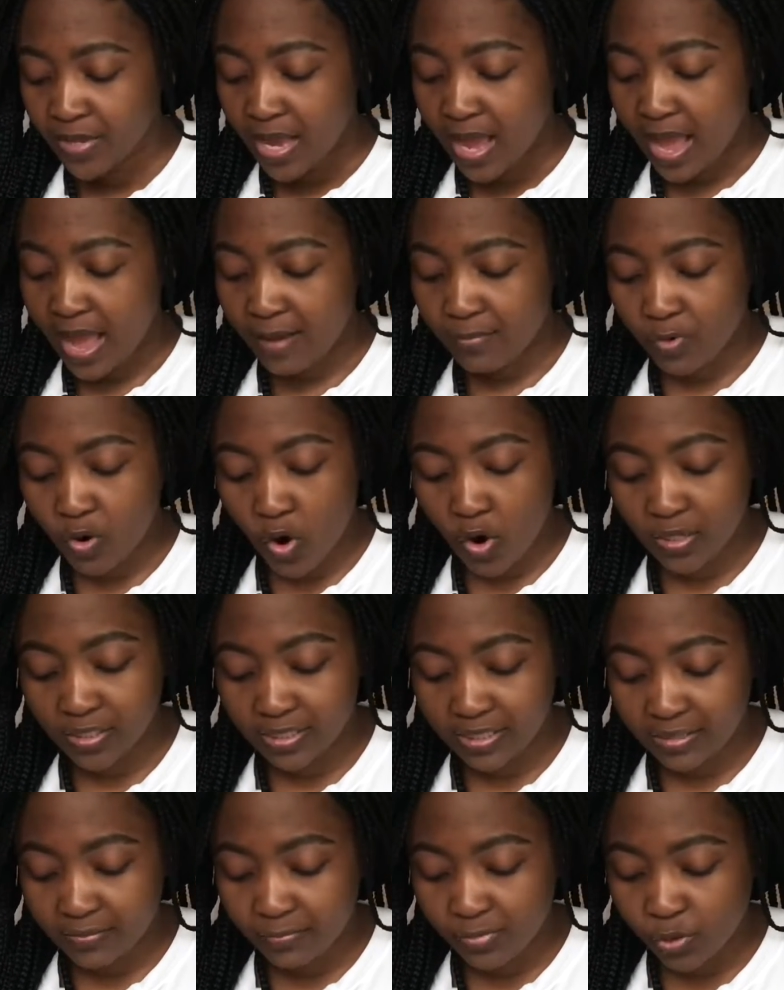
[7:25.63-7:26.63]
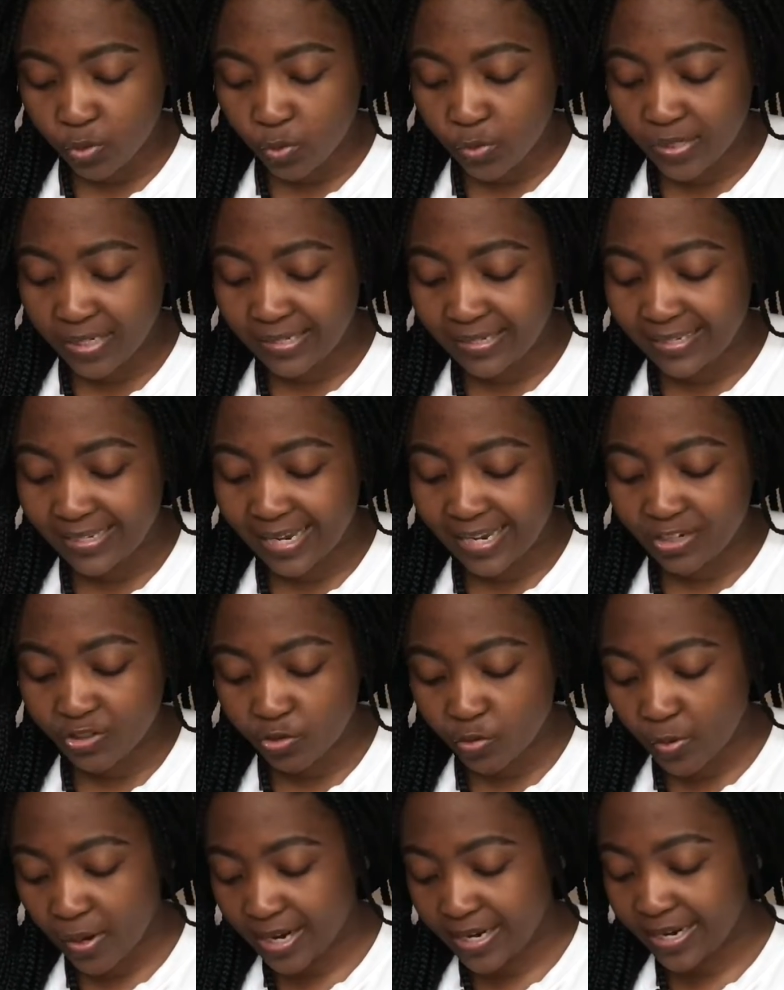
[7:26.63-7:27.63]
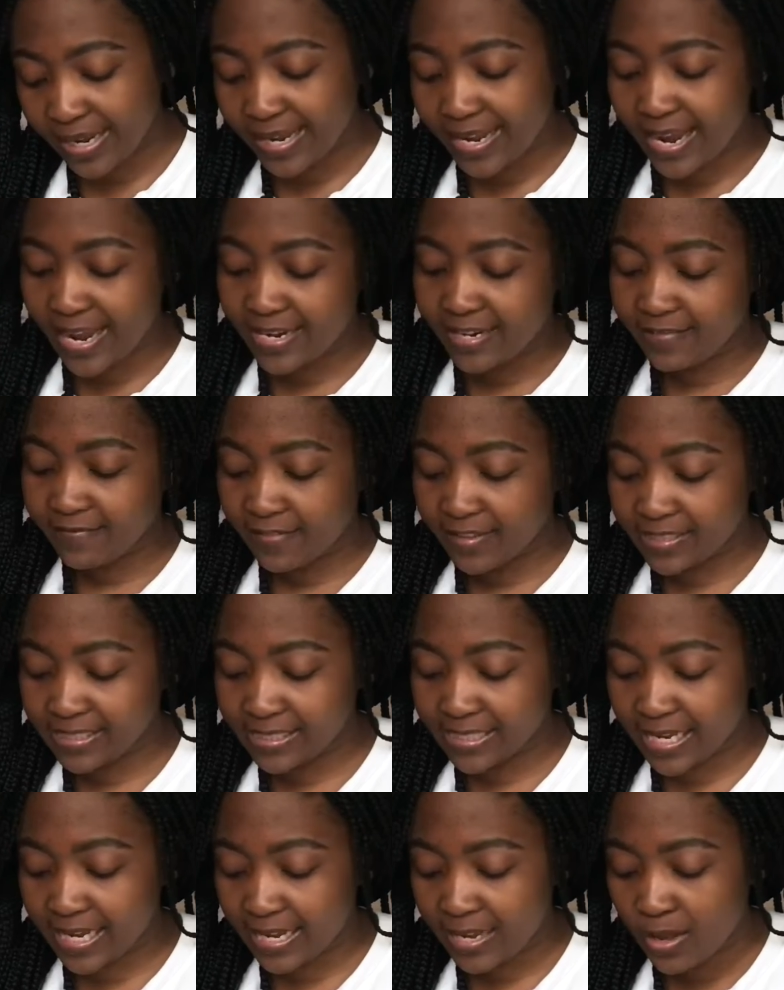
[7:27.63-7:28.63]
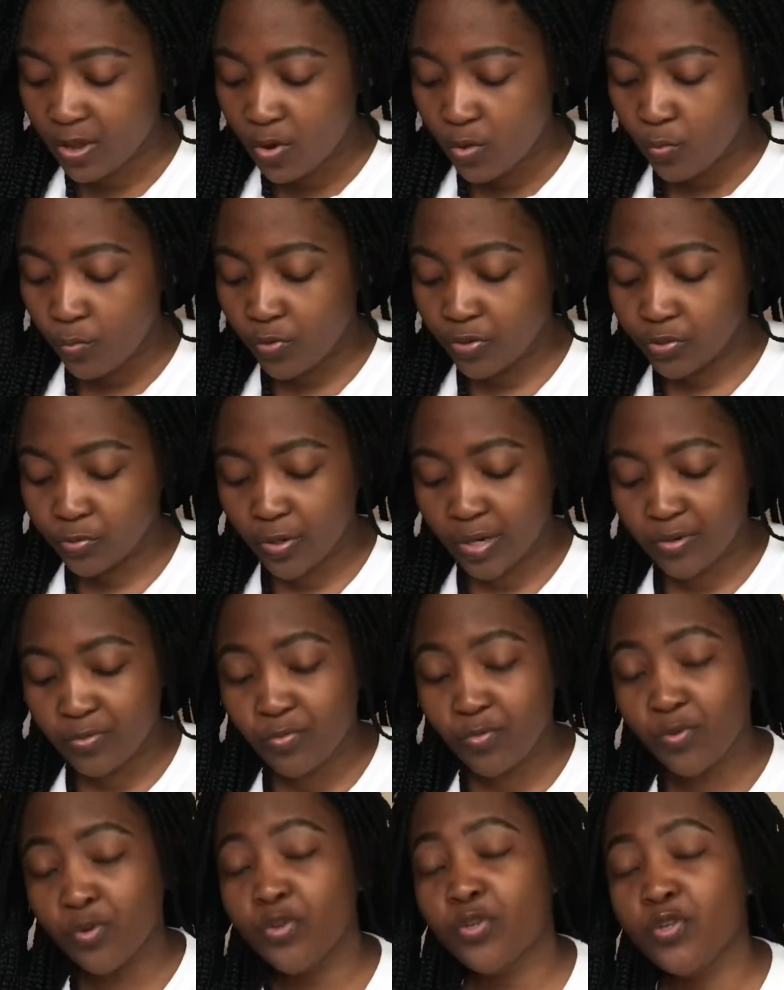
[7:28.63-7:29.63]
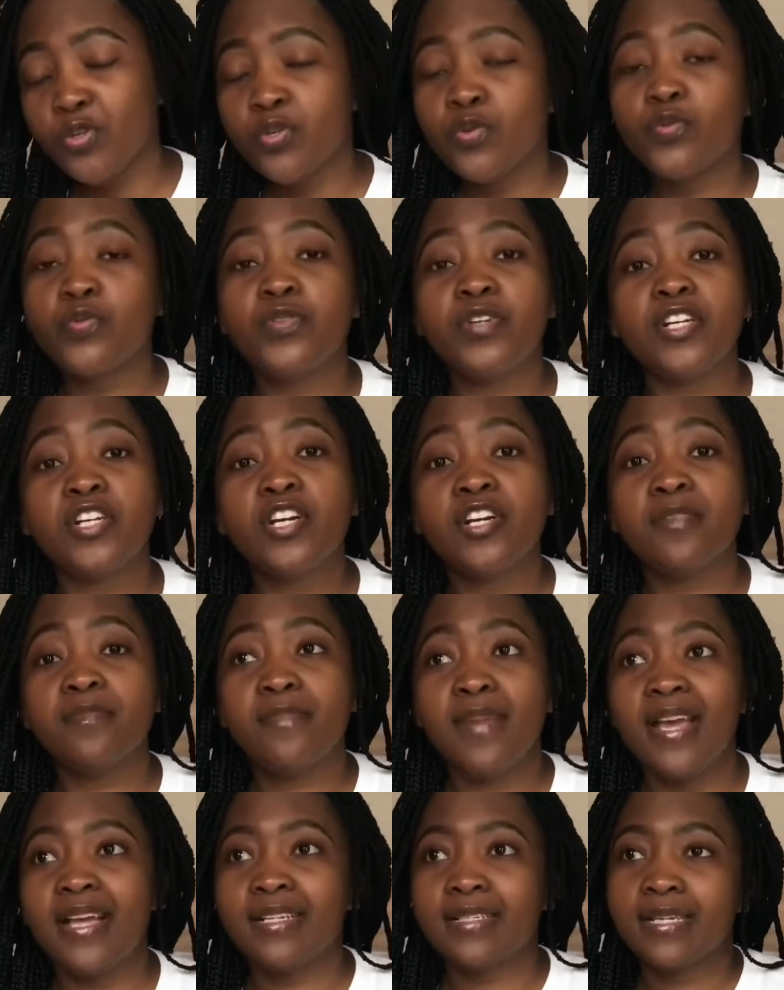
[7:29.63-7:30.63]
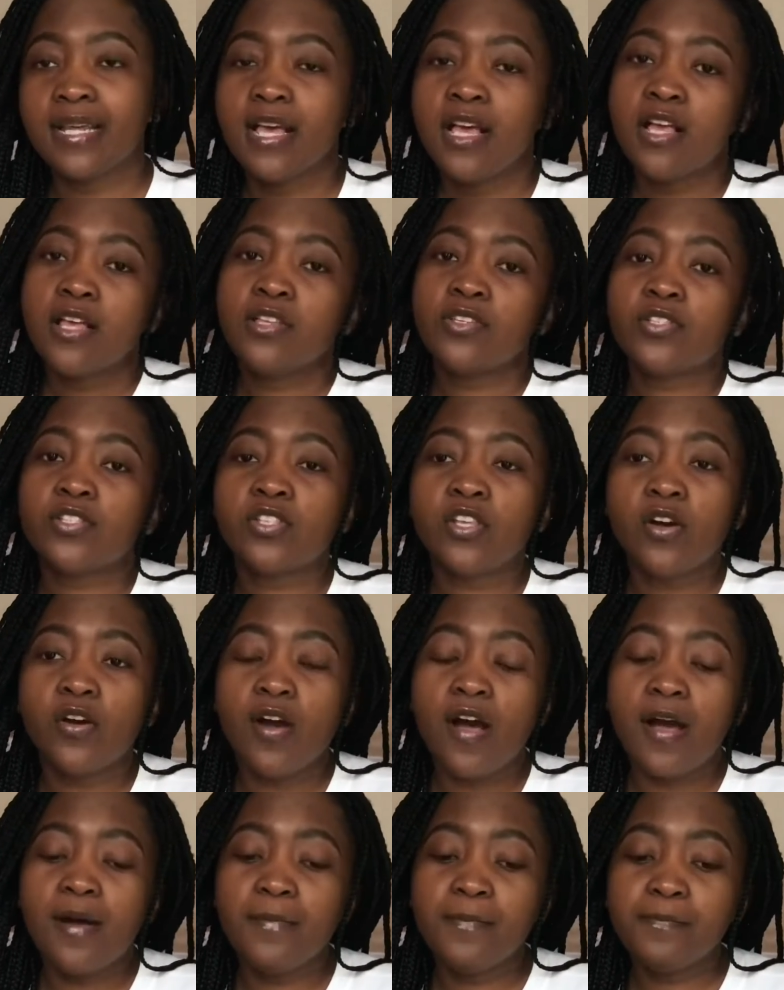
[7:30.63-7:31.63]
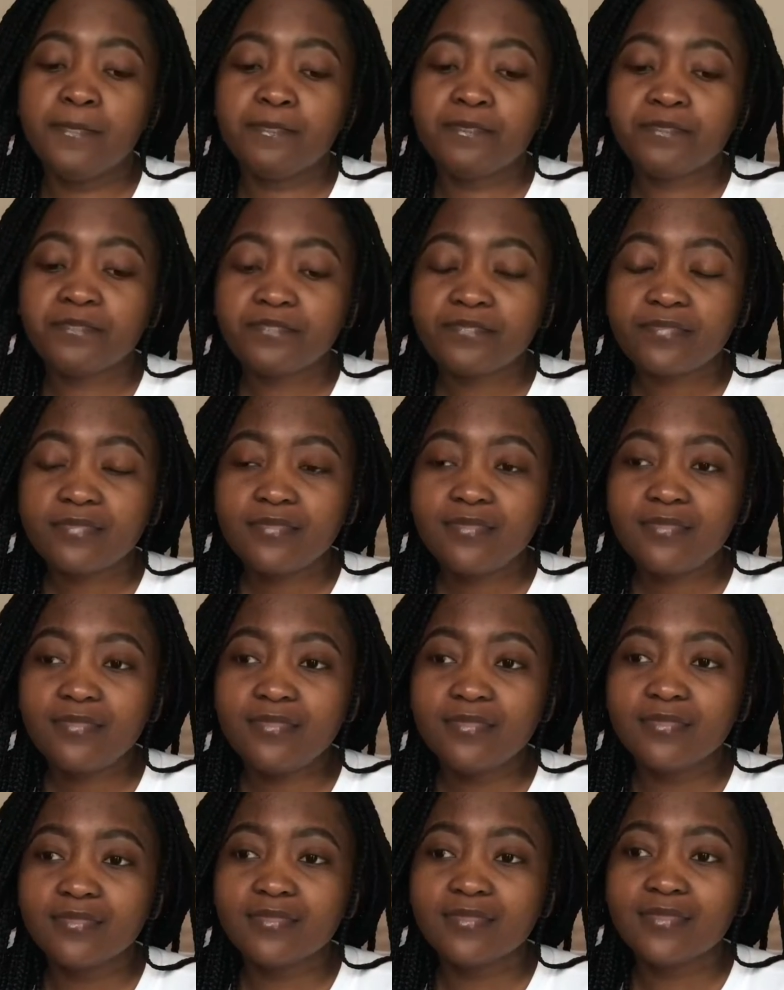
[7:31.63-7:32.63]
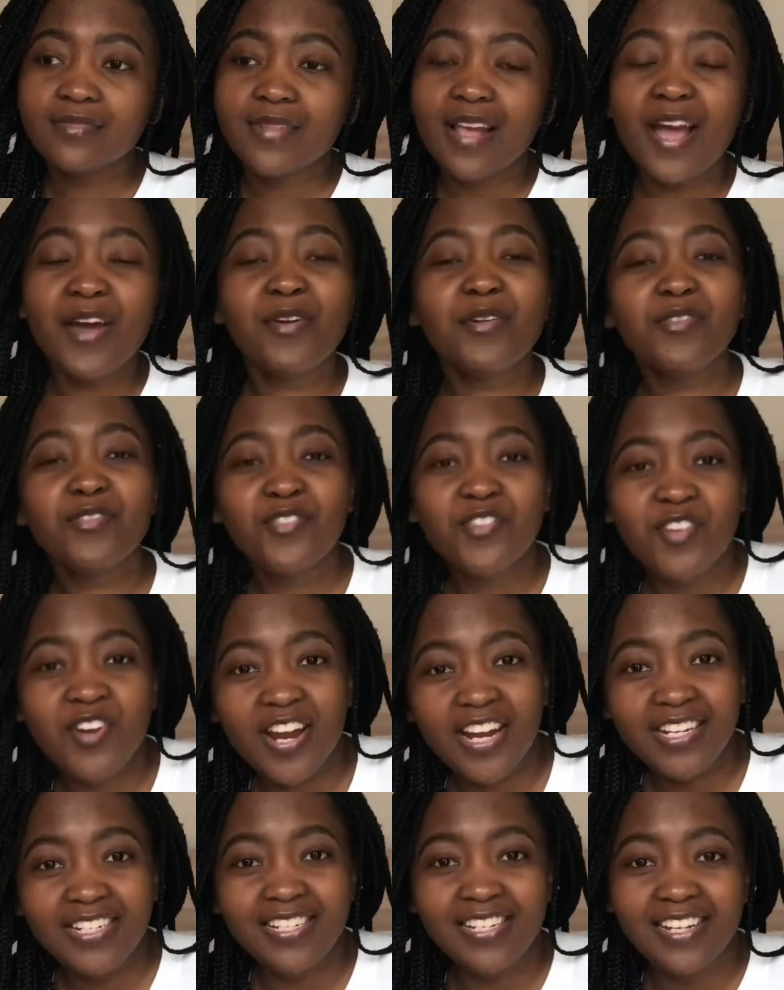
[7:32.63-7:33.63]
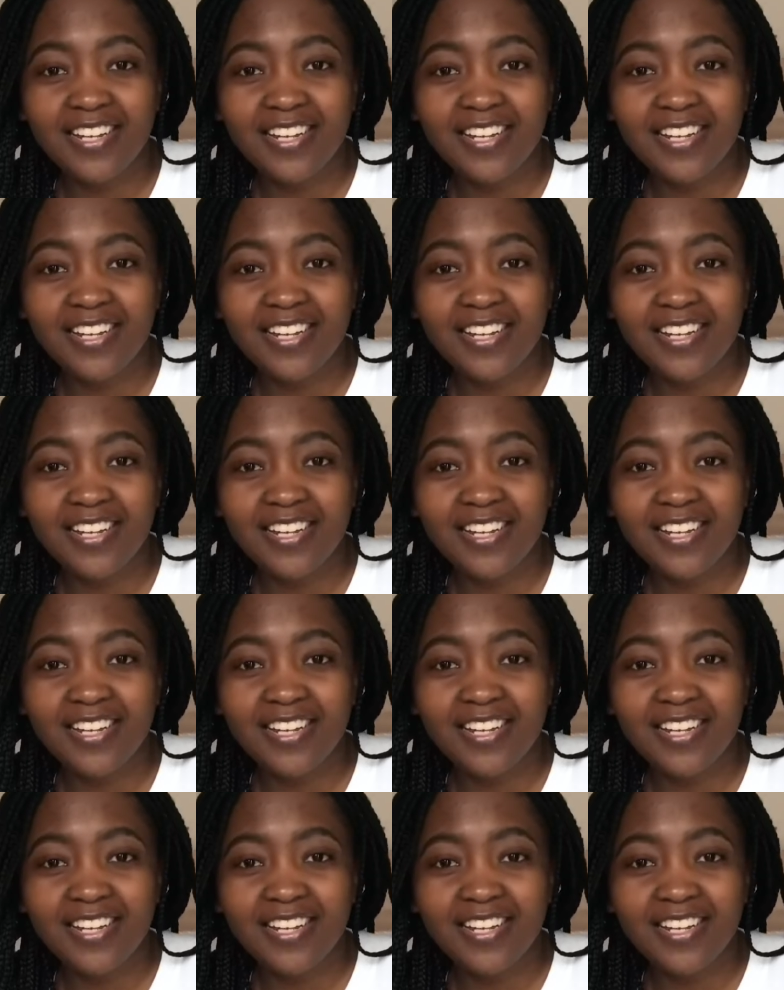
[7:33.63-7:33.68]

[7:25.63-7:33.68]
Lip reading: I'm caught in between day trading and investing. Which one will you recommend? So I don't trade.